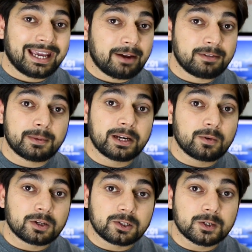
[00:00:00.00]
Everybody
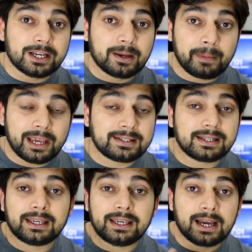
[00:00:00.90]
was looking
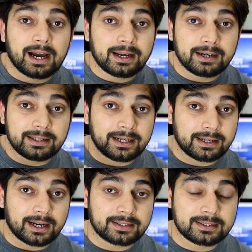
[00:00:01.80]
amazing. He hired the
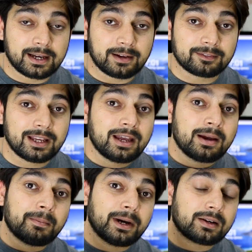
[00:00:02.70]
entire staff.
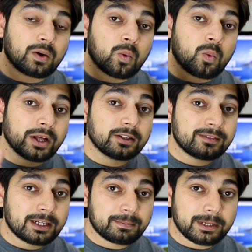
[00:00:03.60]
But one
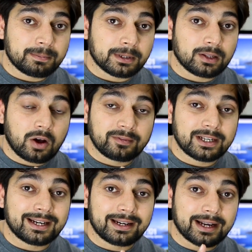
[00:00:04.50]
of that people of
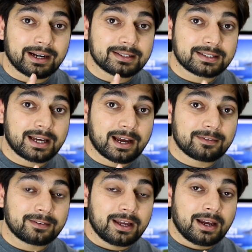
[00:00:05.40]
that entire
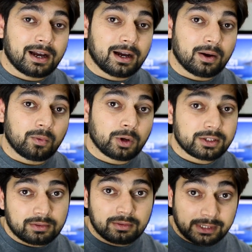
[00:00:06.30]
staff uh,
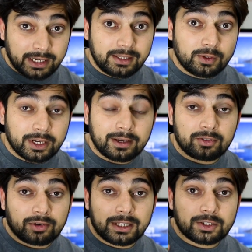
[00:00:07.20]
was really
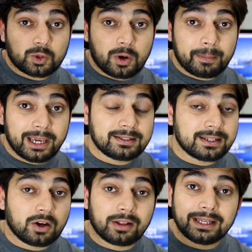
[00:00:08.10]
looking really so
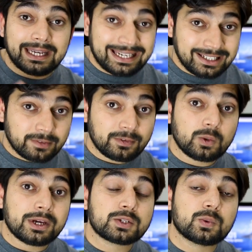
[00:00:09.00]
amazing on the
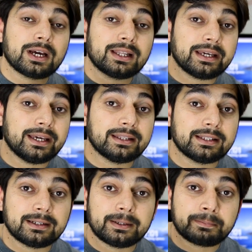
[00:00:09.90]
interview as well in
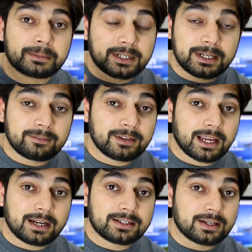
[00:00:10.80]
the
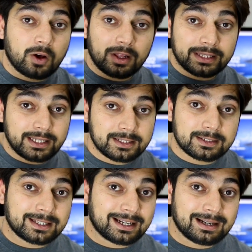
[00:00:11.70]
certificates and all
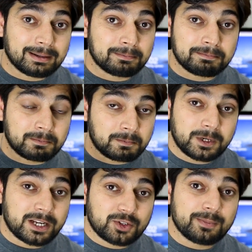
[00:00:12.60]
these uh,
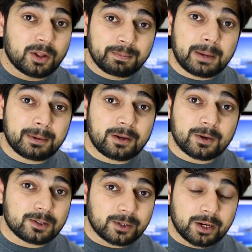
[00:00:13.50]
resume on paper he
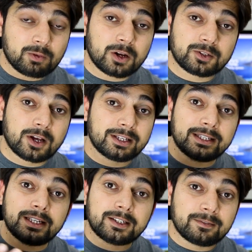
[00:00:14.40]
was looking rock
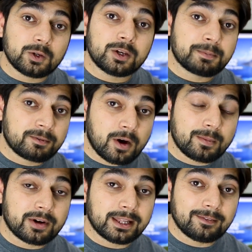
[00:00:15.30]
solid in the interview he
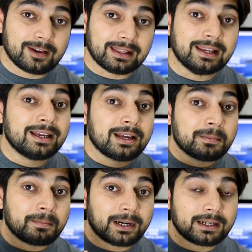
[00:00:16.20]
performed really well
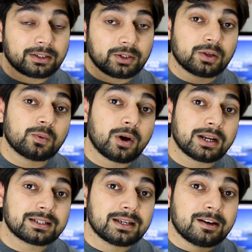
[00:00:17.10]
but you know
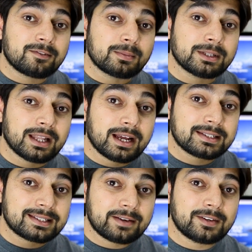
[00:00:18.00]
what from the
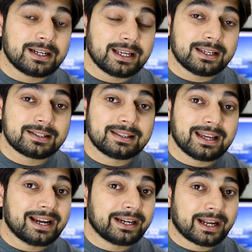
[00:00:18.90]
last seven days,
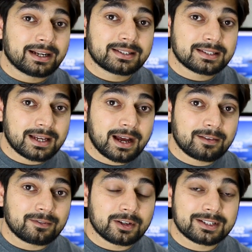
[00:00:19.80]
the entire
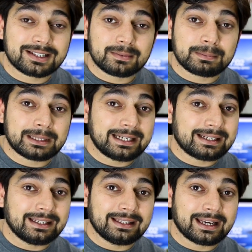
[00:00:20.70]
staff was
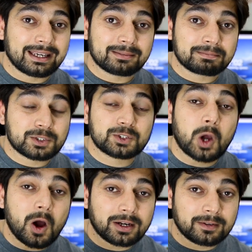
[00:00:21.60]
completely like
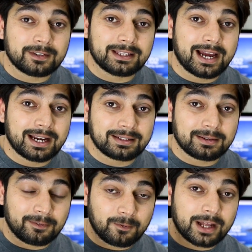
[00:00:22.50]
shocked with
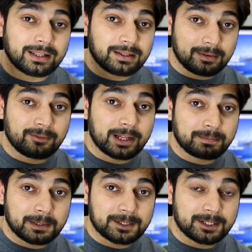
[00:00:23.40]
that one
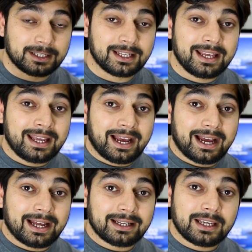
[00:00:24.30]
one person.
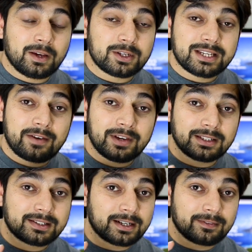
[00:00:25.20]
And he was
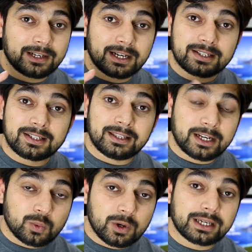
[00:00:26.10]
having the certificates in
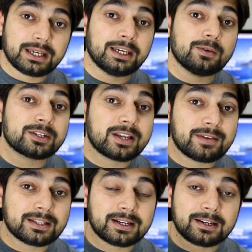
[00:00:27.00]
networking, he was
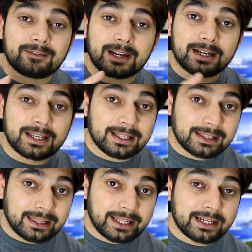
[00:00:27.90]
having certificate
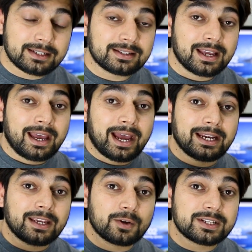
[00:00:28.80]
in Linux,
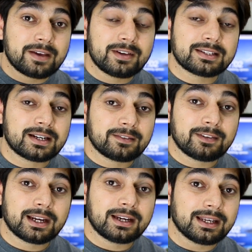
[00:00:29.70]
and he was having
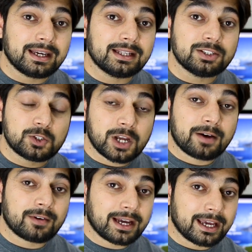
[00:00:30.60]
certificate in
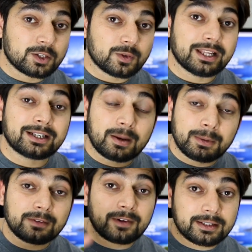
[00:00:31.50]
Java as well, and
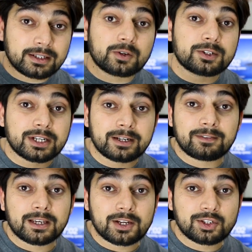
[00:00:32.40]
couple of other good
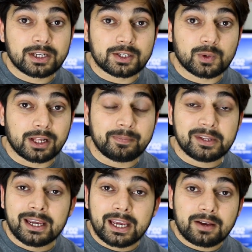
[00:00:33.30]
certification as well.
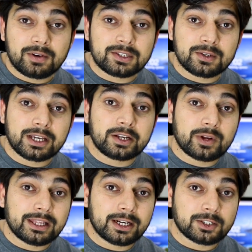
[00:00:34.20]
He was looking
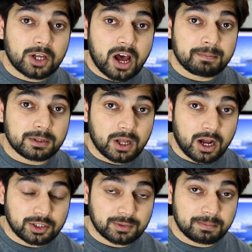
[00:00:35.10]
really a
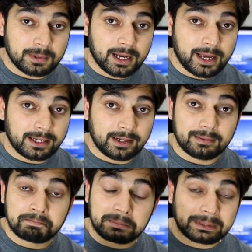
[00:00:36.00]
top-notch guy here.